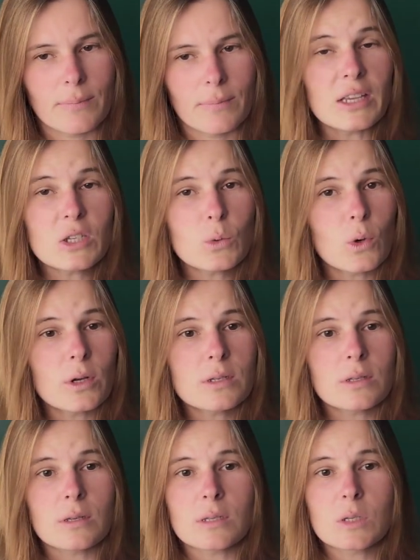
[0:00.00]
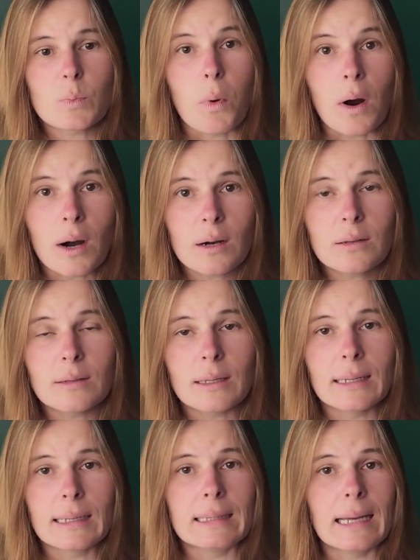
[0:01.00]
This was the spark
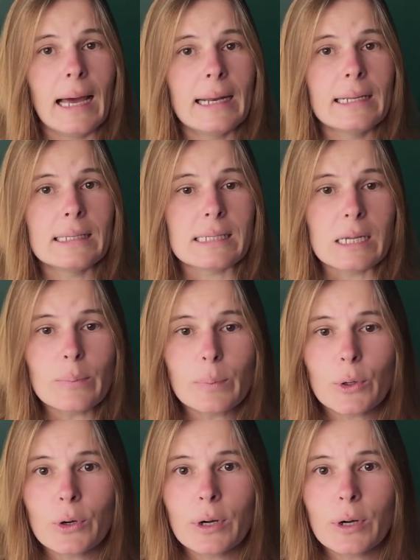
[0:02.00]
that ignited deep